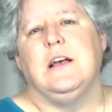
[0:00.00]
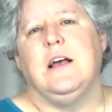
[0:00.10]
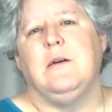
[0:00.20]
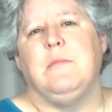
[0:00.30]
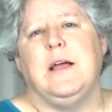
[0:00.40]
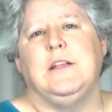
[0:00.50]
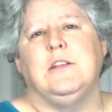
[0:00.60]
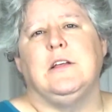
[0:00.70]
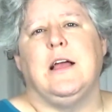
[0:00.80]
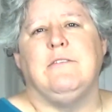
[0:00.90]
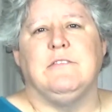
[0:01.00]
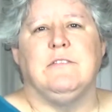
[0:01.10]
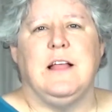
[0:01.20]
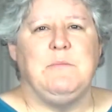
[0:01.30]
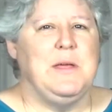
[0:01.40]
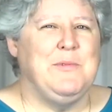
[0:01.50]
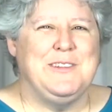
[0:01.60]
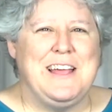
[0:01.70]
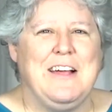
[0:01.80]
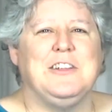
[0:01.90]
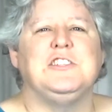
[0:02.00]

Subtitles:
I've let people down.